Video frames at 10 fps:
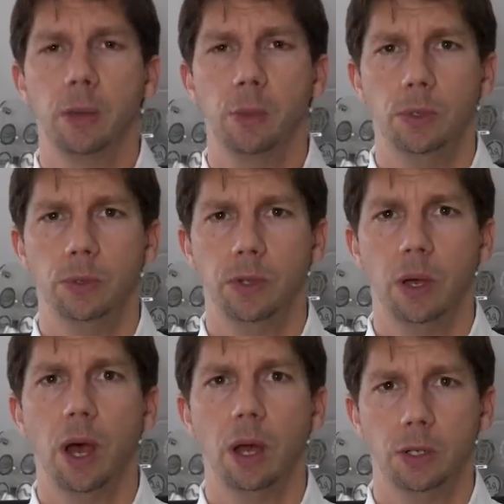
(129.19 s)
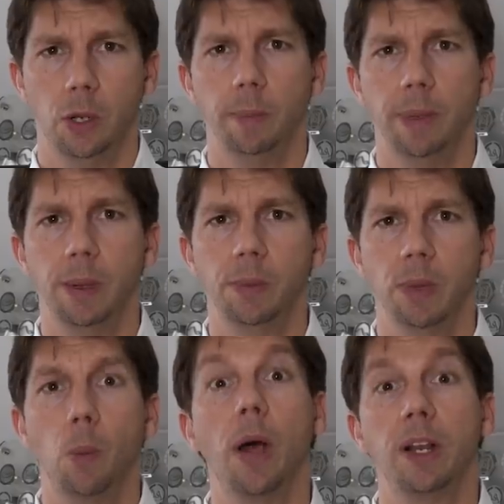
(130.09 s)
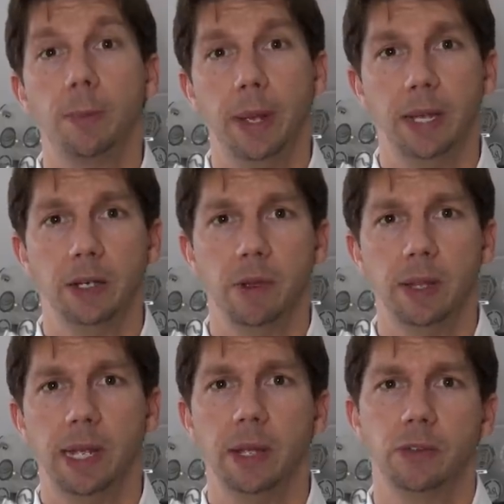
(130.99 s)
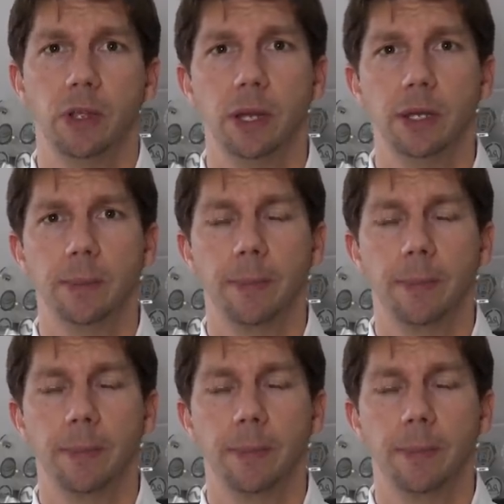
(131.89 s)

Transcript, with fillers: which was the hard compound with the white band around the outside.